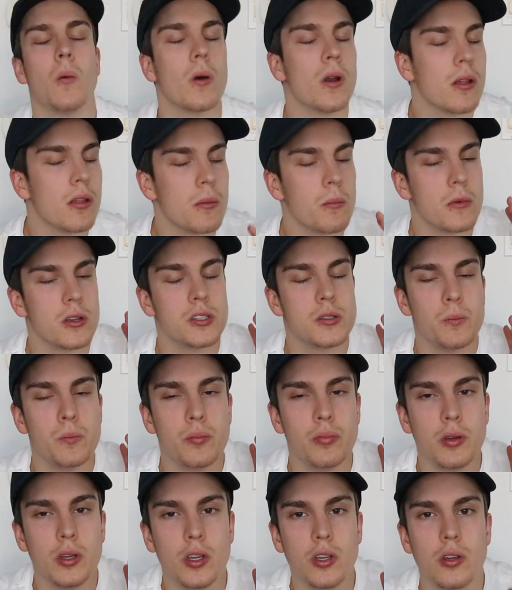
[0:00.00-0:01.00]
one of the most
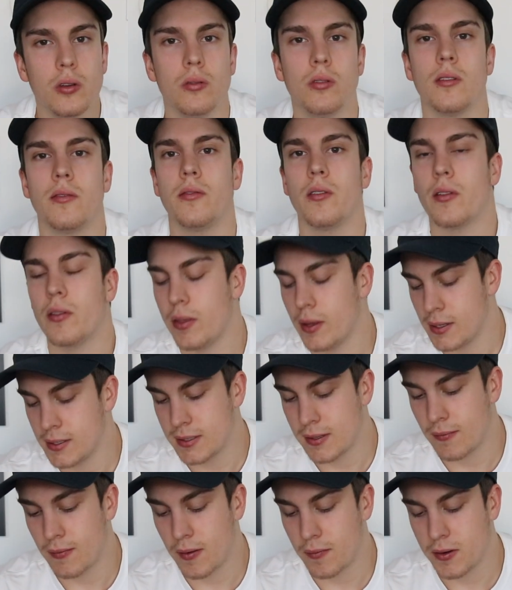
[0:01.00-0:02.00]
beautiful things
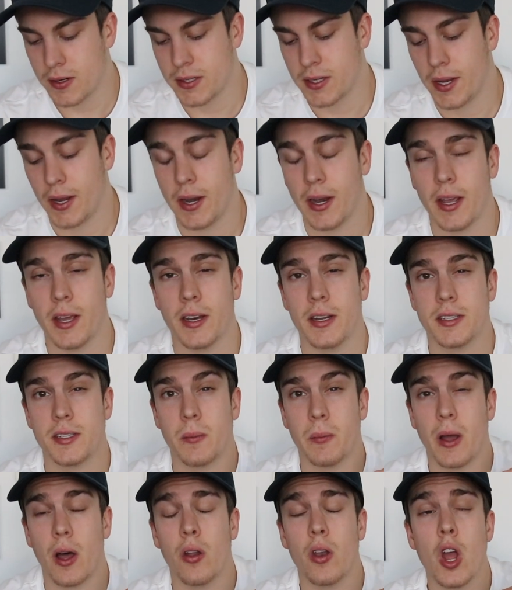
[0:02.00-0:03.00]
I've ever seen. It is
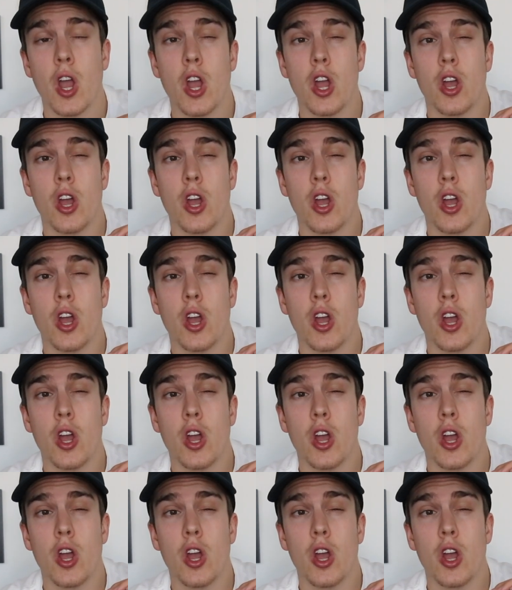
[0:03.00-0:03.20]
about